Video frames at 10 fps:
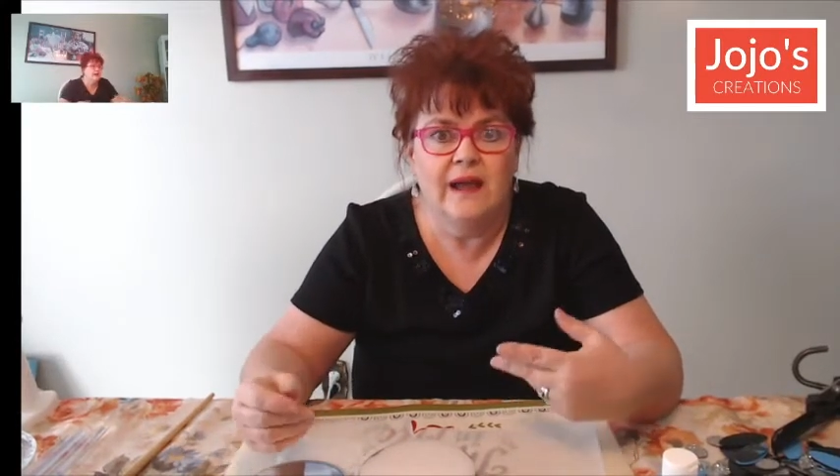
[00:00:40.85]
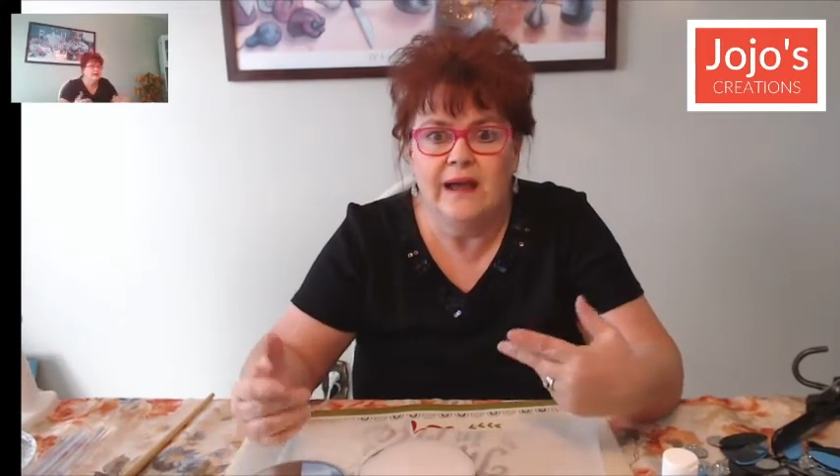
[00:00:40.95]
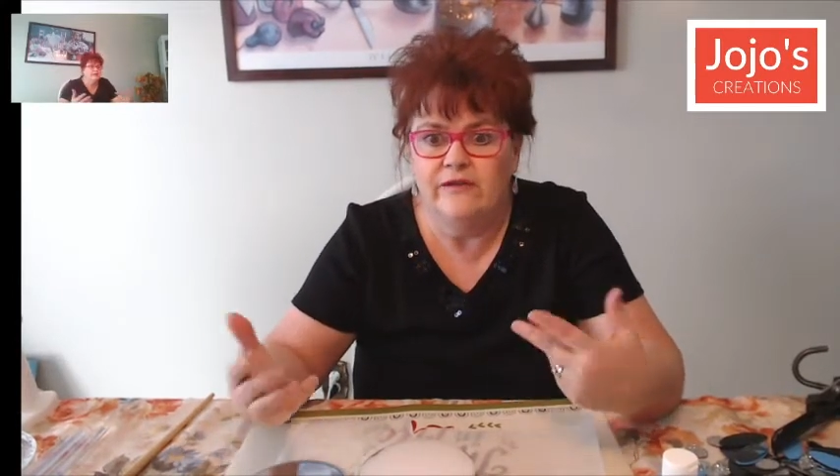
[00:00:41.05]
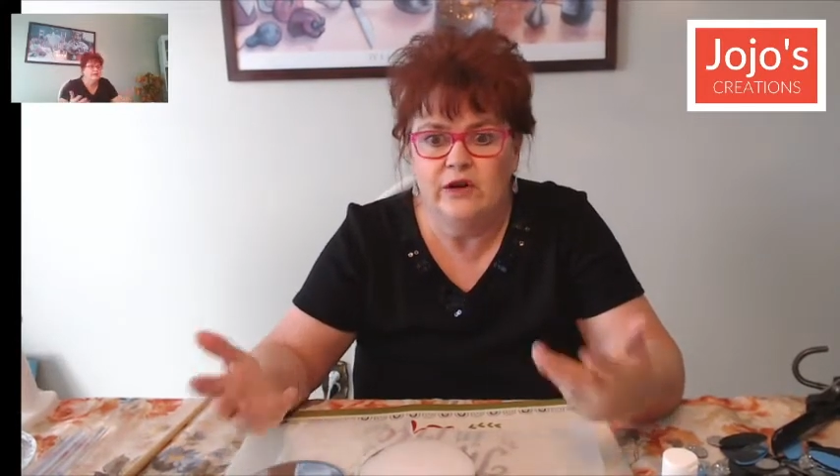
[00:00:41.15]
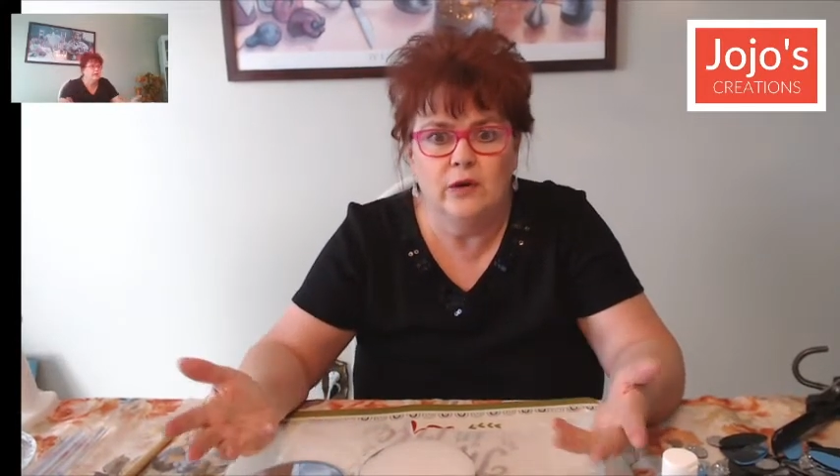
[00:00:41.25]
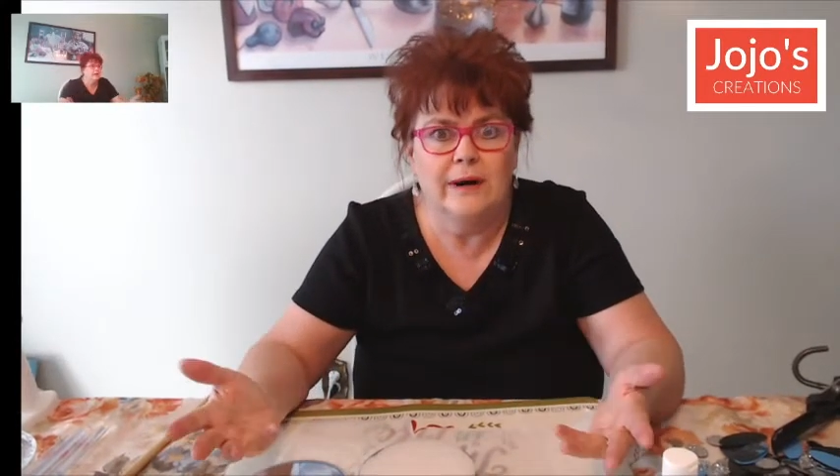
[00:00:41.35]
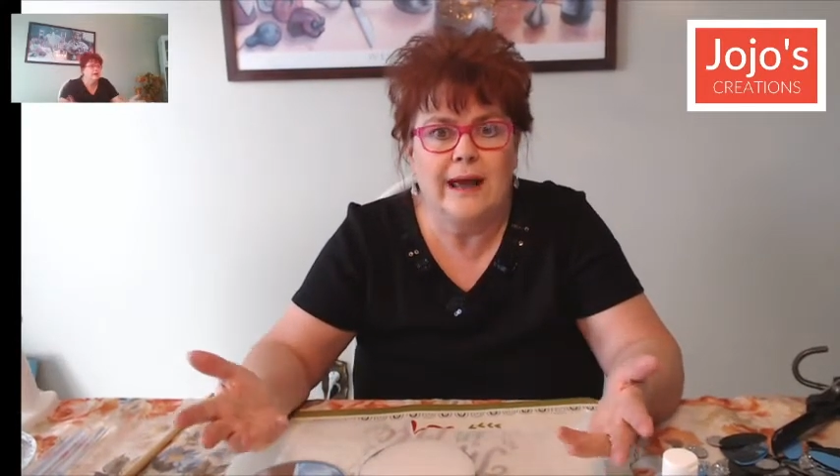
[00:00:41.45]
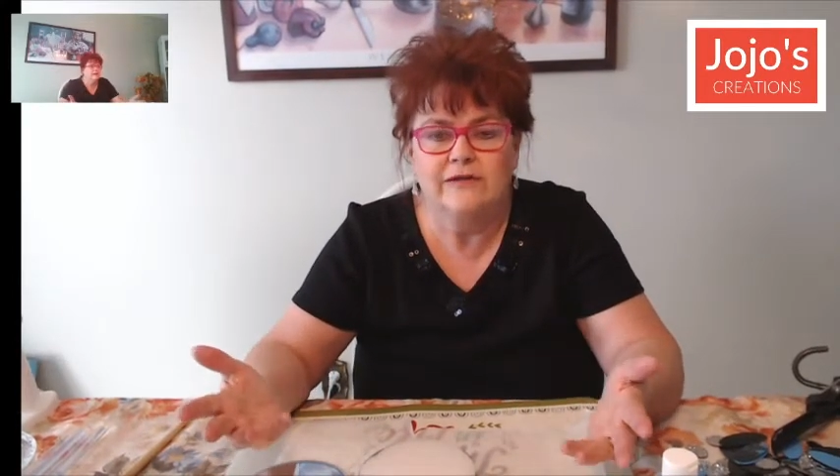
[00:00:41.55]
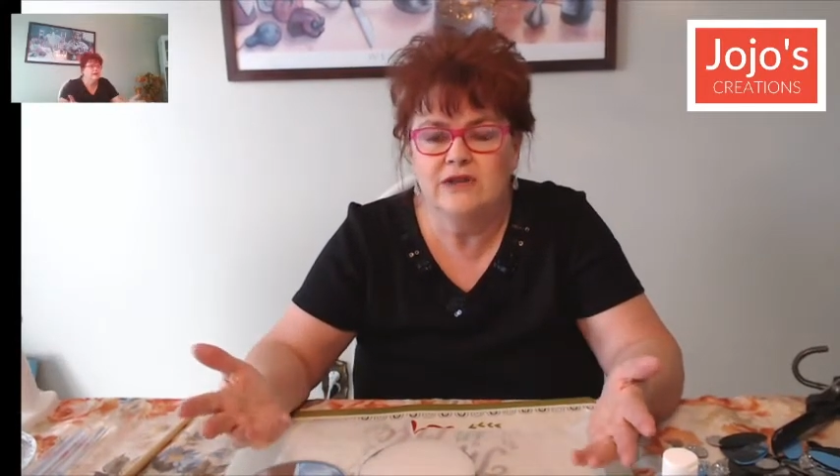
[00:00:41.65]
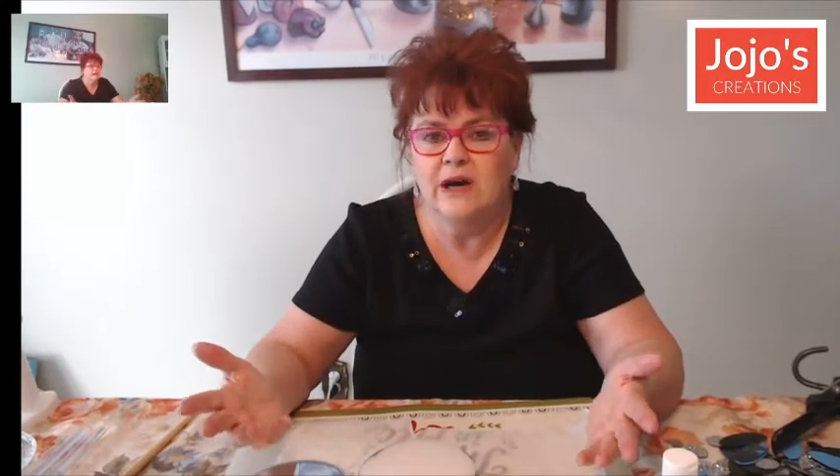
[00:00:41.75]
If you don't
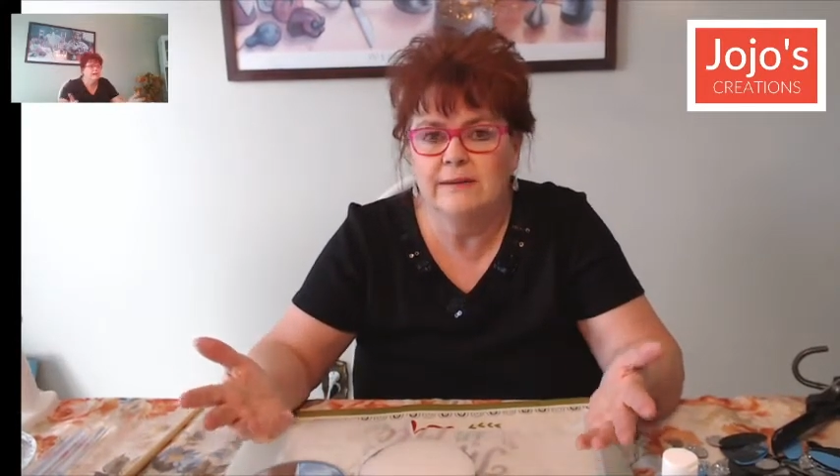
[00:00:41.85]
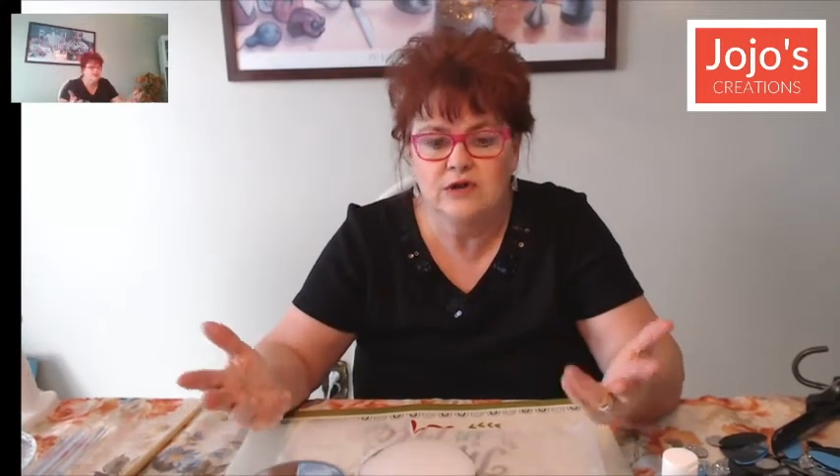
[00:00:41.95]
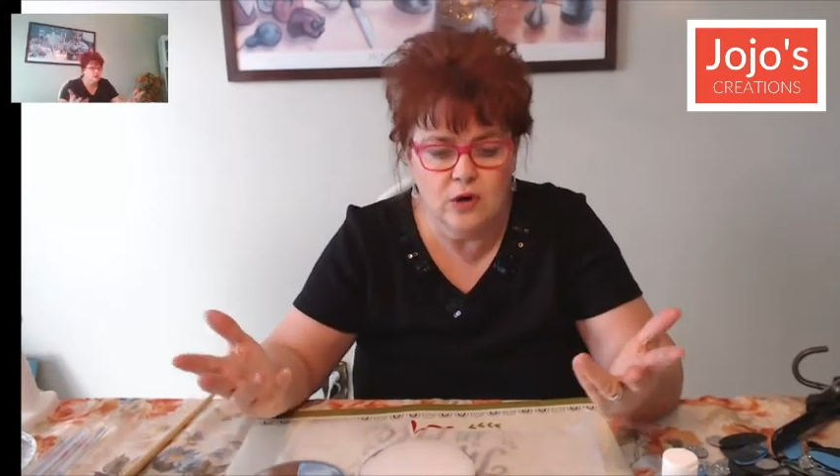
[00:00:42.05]
have time to